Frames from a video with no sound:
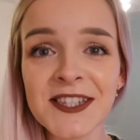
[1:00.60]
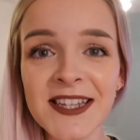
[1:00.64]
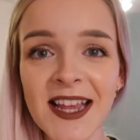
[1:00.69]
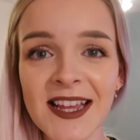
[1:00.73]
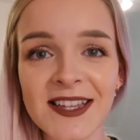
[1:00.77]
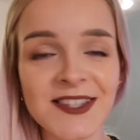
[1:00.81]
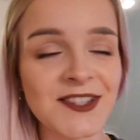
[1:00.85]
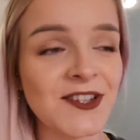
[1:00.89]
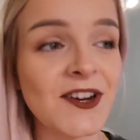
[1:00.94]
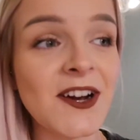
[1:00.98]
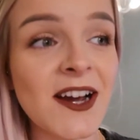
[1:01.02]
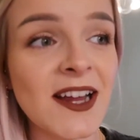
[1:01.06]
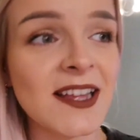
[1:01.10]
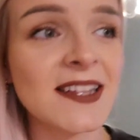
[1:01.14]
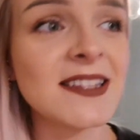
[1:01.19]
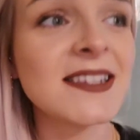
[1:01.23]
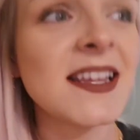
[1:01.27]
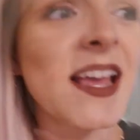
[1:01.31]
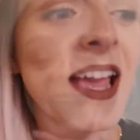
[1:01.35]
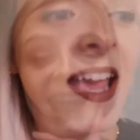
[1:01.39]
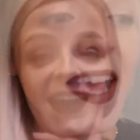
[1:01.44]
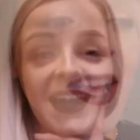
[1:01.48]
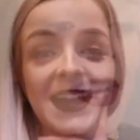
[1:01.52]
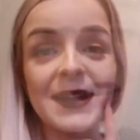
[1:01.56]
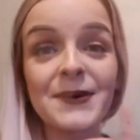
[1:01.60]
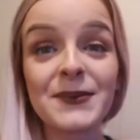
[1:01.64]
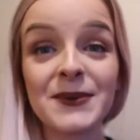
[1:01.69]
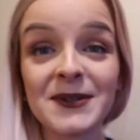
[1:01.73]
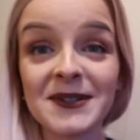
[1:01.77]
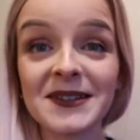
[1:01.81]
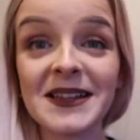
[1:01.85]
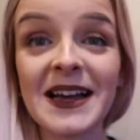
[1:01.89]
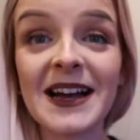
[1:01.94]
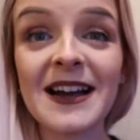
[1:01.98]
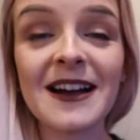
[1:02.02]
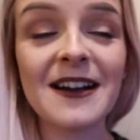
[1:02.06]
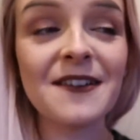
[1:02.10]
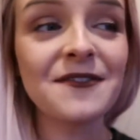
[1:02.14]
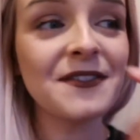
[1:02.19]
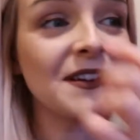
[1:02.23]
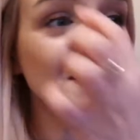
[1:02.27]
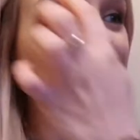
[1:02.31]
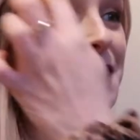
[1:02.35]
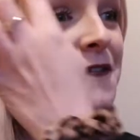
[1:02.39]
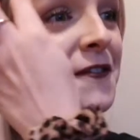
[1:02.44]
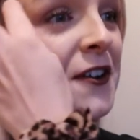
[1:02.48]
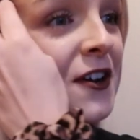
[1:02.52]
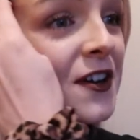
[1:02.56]
just get started. I will
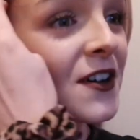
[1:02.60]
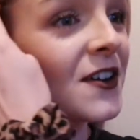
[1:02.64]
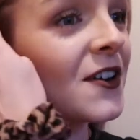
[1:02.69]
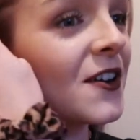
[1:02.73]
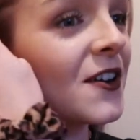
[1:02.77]
have a front